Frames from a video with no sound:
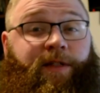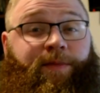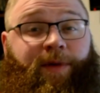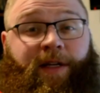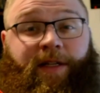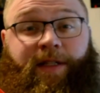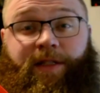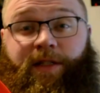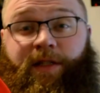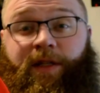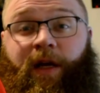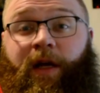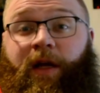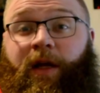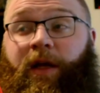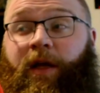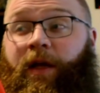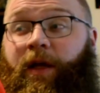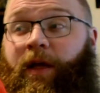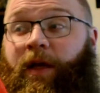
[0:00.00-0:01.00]
months.
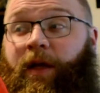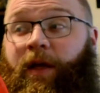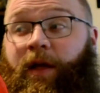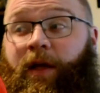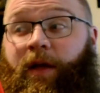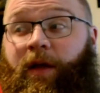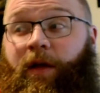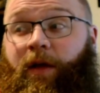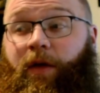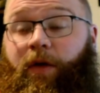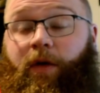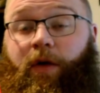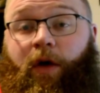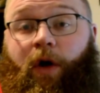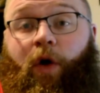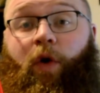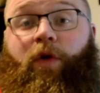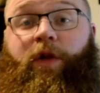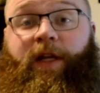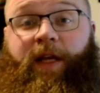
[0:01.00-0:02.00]

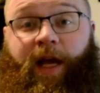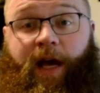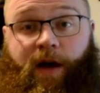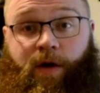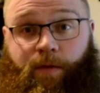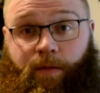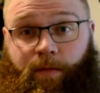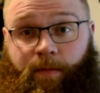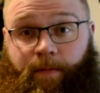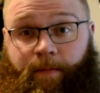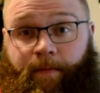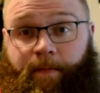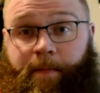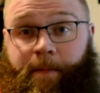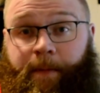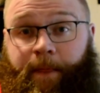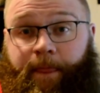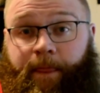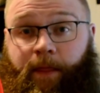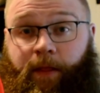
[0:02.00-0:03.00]
Holy cow.
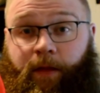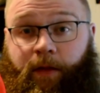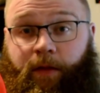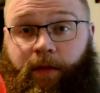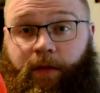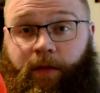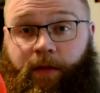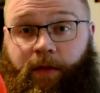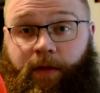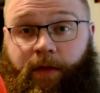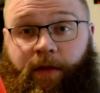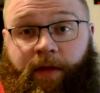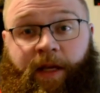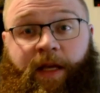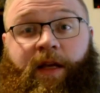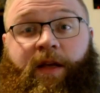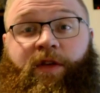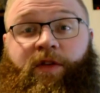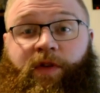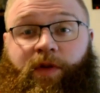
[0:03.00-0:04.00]

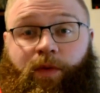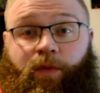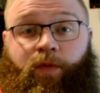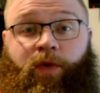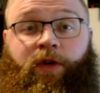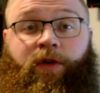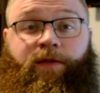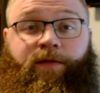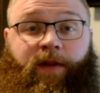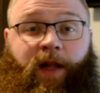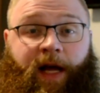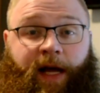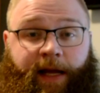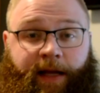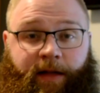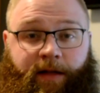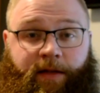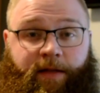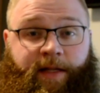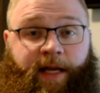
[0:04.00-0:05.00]
These will
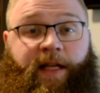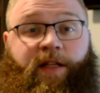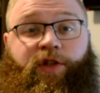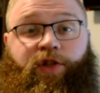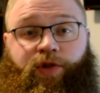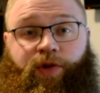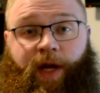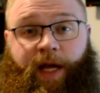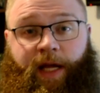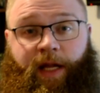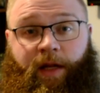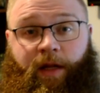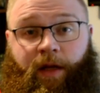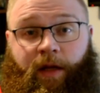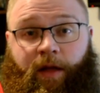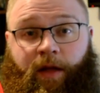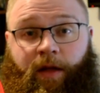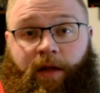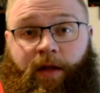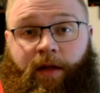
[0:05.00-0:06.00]
fly dead straight
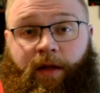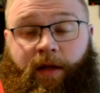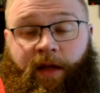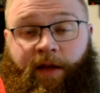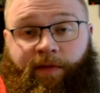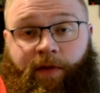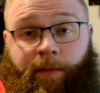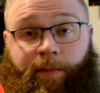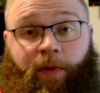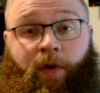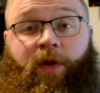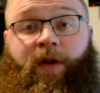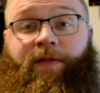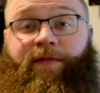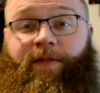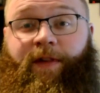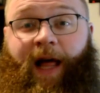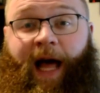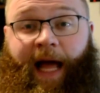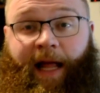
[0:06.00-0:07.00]
if you put it
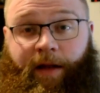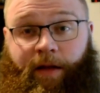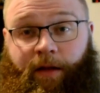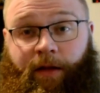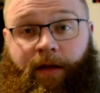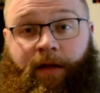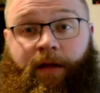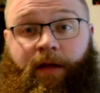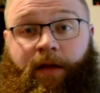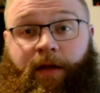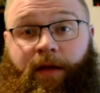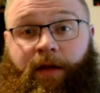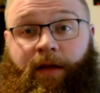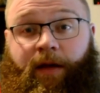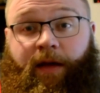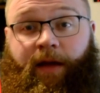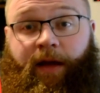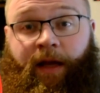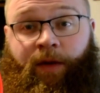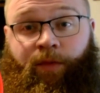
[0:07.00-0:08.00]
flat,
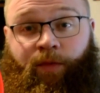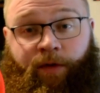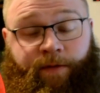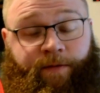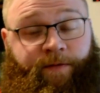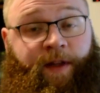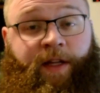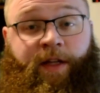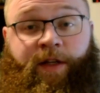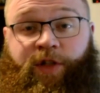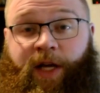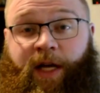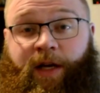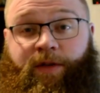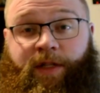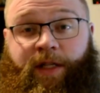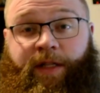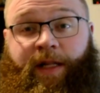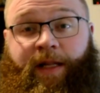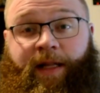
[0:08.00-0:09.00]
and will finish
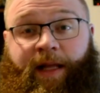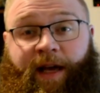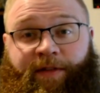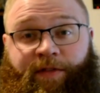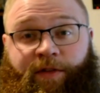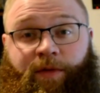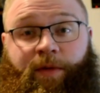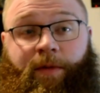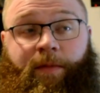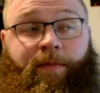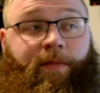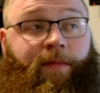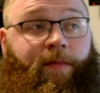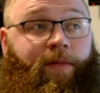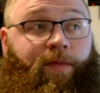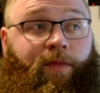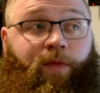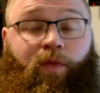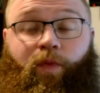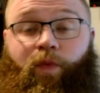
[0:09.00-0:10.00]
out to the left
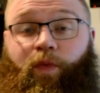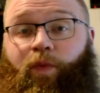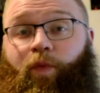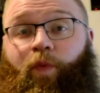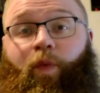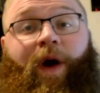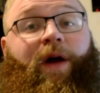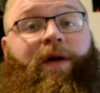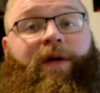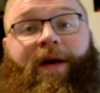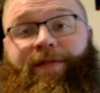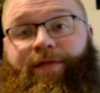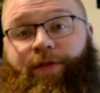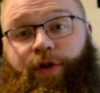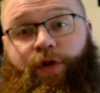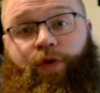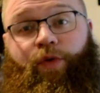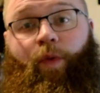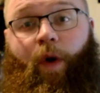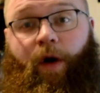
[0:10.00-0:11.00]
wherever
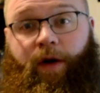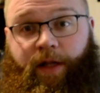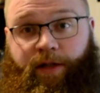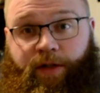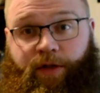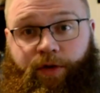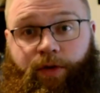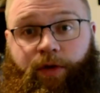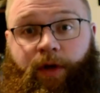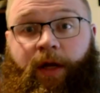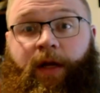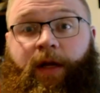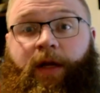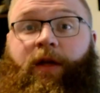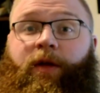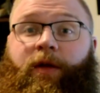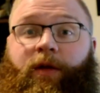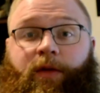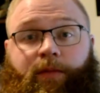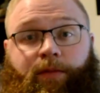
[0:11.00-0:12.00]
you want it to.
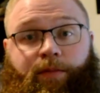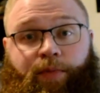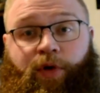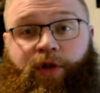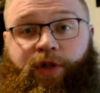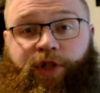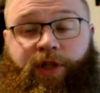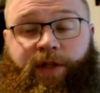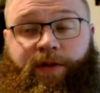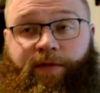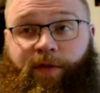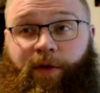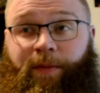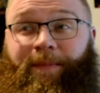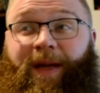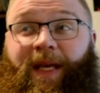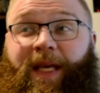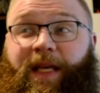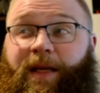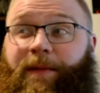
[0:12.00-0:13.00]
Pushing for
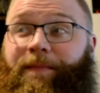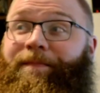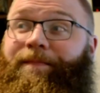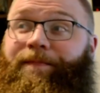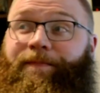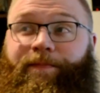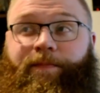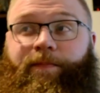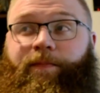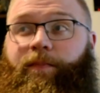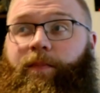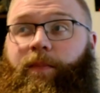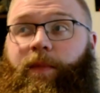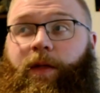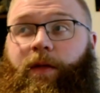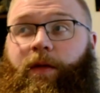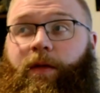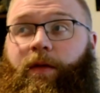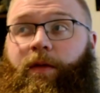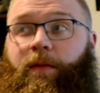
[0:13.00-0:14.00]
me,
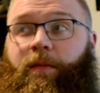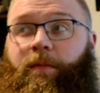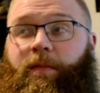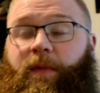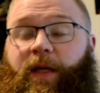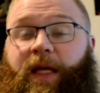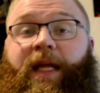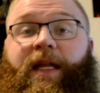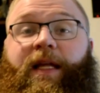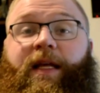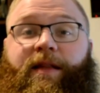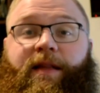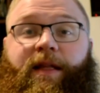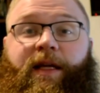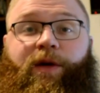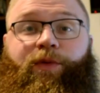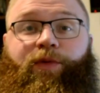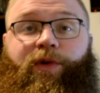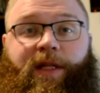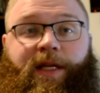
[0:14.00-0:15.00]

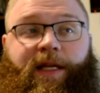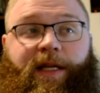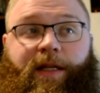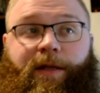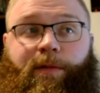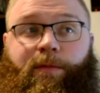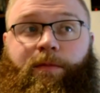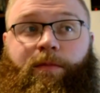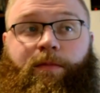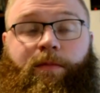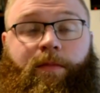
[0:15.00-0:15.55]
anything within